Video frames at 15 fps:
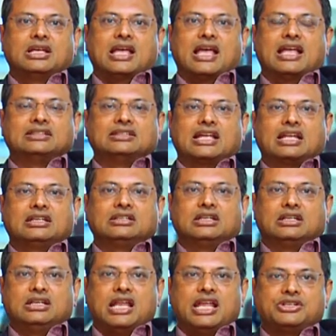and then
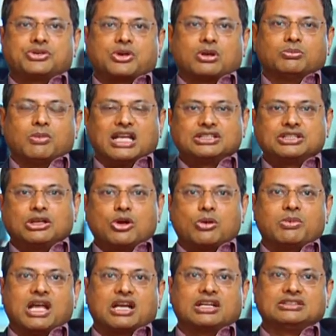later on
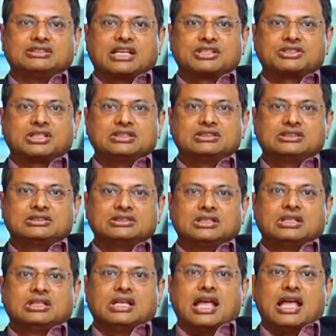multilobar resections
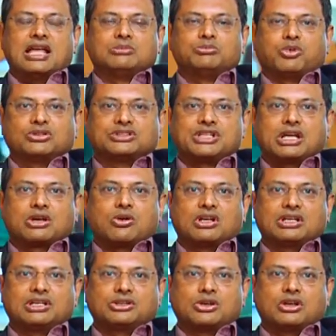and posterior
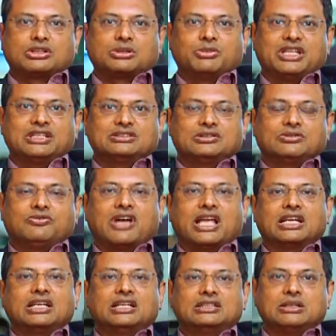quadrantotomies.
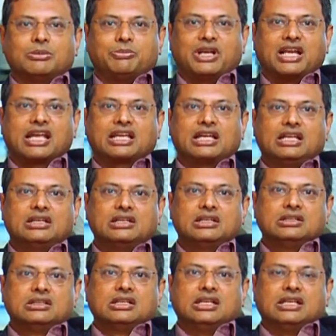Finally, the pinnacle
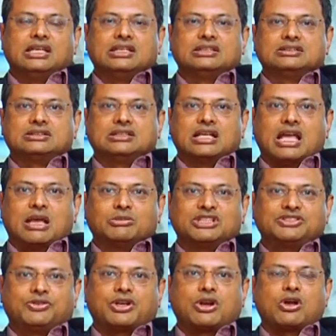is the
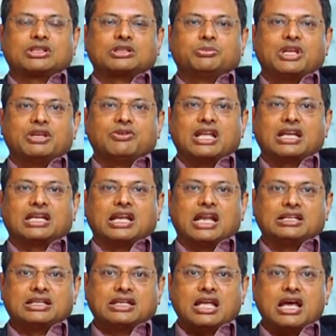hemispherotomy, where an
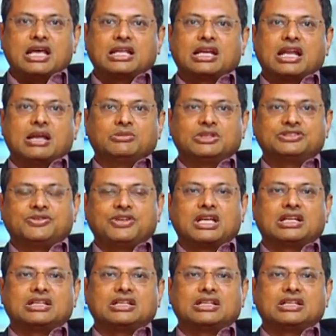entire hemisphere